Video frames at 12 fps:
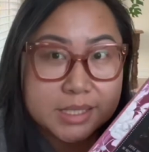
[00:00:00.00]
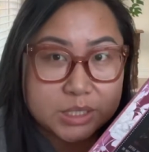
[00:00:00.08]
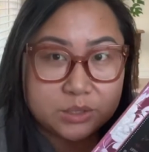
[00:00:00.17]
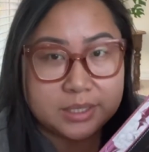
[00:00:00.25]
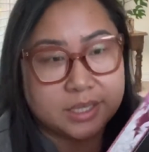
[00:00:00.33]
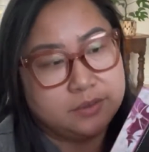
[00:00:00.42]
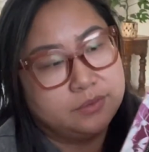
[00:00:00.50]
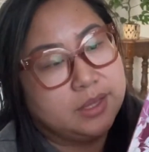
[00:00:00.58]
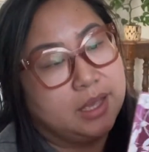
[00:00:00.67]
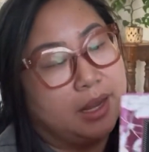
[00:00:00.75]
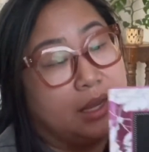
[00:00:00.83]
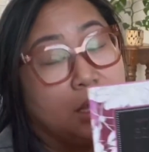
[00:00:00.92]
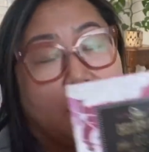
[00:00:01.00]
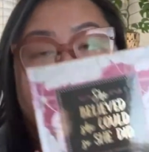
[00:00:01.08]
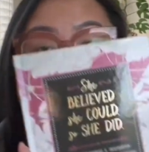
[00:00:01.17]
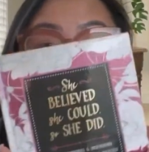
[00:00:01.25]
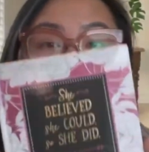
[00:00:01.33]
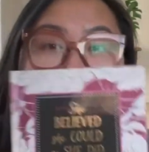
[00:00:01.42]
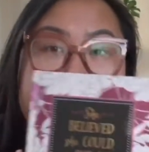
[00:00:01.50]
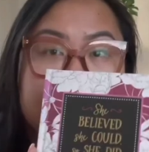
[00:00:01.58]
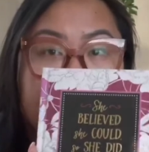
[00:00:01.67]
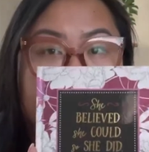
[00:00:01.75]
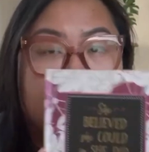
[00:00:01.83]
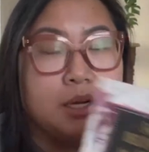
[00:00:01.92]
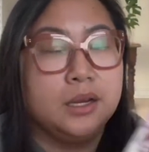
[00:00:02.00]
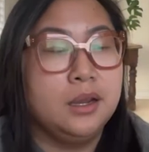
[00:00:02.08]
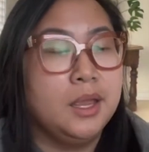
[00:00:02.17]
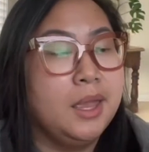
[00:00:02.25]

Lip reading: little gift that I got from the seller,